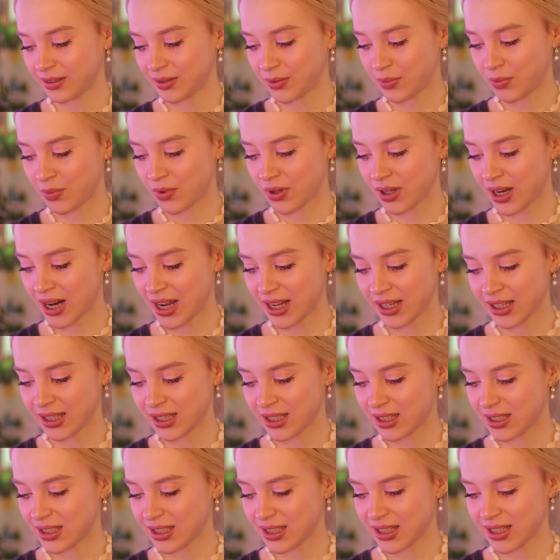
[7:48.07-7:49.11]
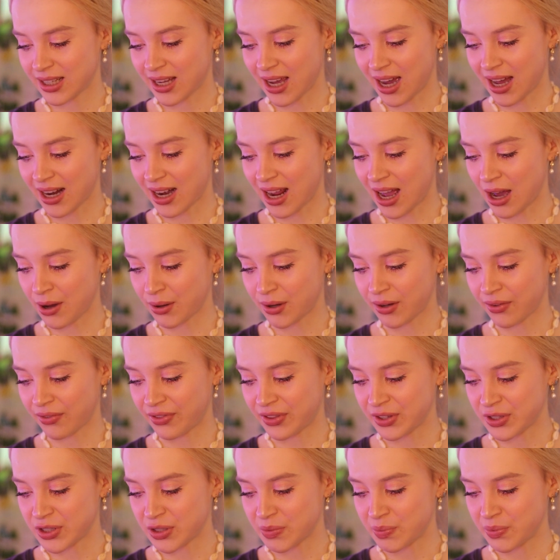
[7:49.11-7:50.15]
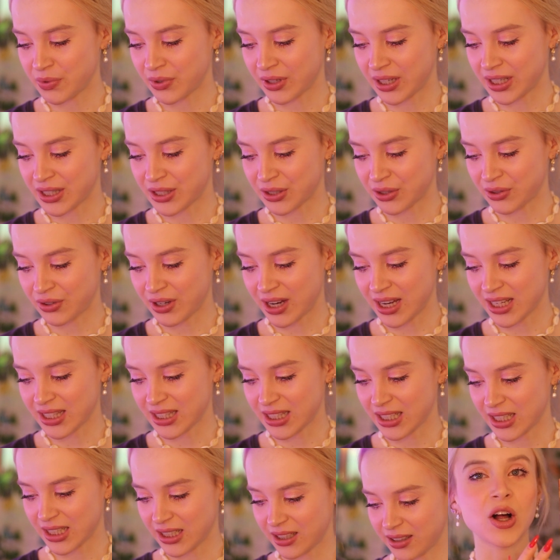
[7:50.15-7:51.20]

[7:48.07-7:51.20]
what I got out of this book is crazy.